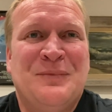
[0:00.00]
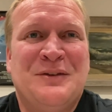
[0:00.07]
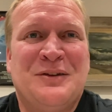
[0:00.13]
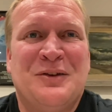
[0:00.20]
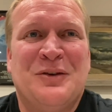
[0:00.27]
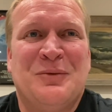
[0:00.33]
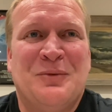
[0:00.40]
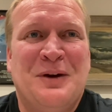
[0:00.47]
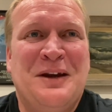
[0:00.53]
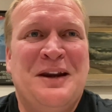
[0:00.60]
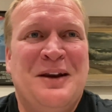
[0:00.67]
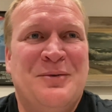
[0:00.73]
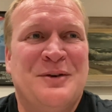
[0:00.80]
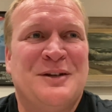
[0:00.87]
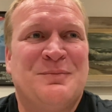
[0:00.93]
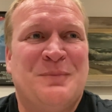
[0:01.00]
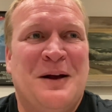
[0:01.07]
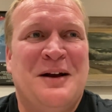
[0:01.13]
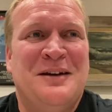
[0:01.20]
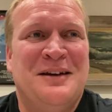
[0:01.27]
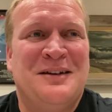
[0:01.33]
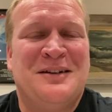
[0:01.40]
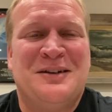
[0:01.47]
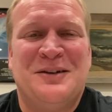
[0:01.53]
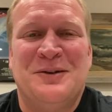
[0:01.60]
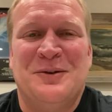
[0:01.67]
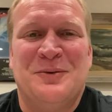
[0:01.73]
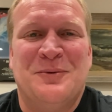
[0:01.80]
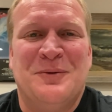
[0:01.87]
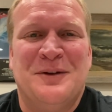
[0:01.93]
So the one he responded
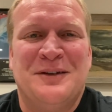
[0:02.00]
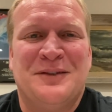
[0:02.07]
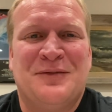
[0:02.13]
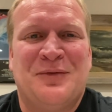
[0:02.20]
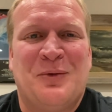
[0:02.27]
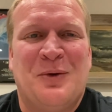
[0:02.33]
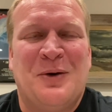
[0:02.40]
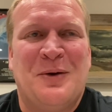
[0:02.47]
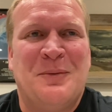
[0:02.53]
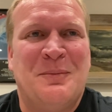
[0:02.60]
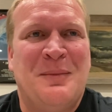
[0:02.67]
to was for